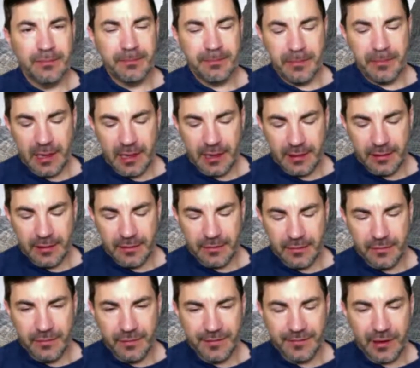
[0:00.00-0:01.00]
But
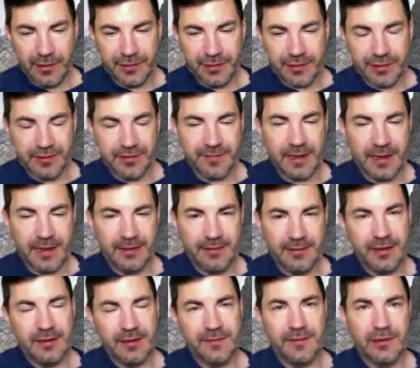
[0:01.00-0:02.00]
we've also found
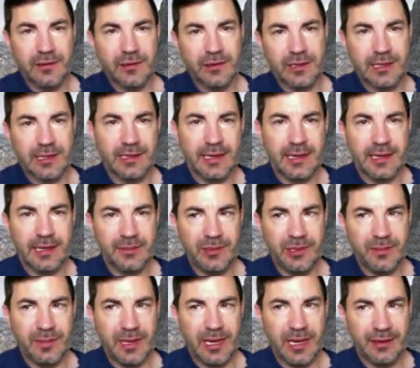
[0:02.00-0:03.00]
that if you look at
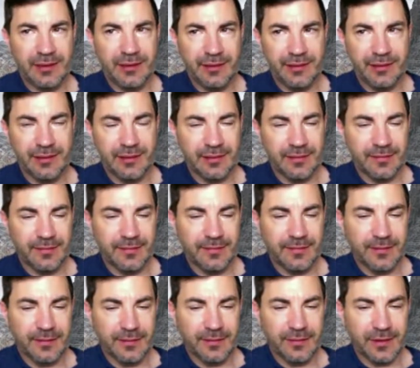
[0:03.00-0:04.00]
animal models of
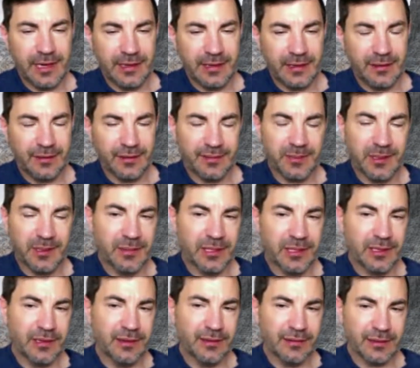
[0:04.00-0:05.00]
retinitis
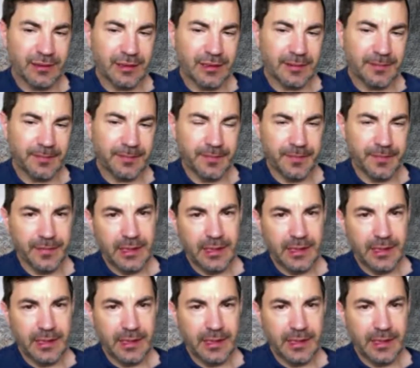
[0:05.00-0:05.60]
pigmentosa,